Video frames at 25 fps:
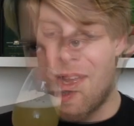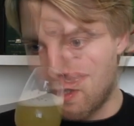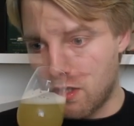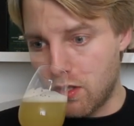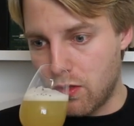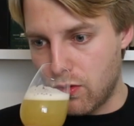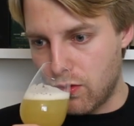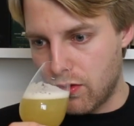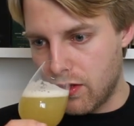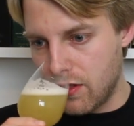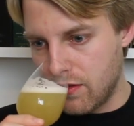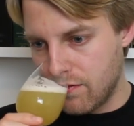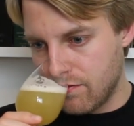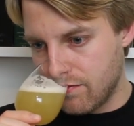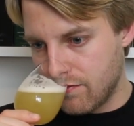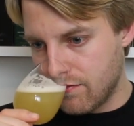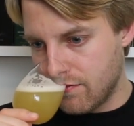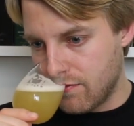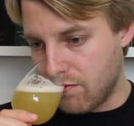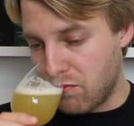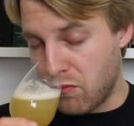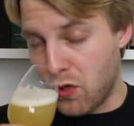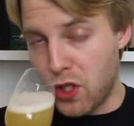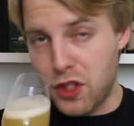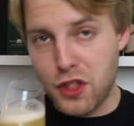Oh,
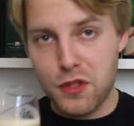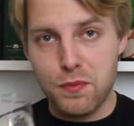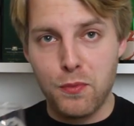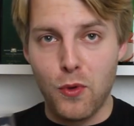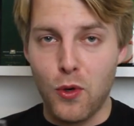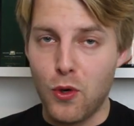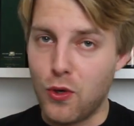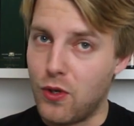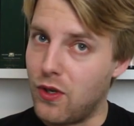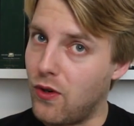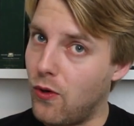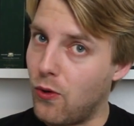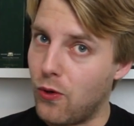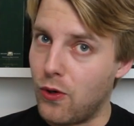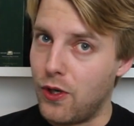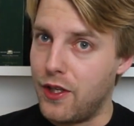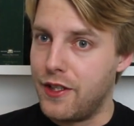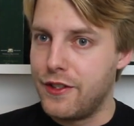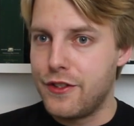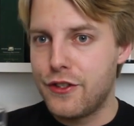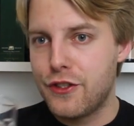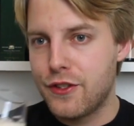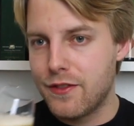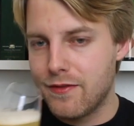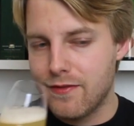much more
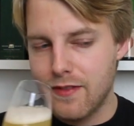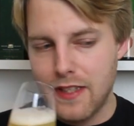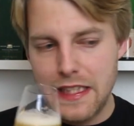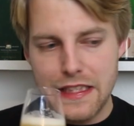orange.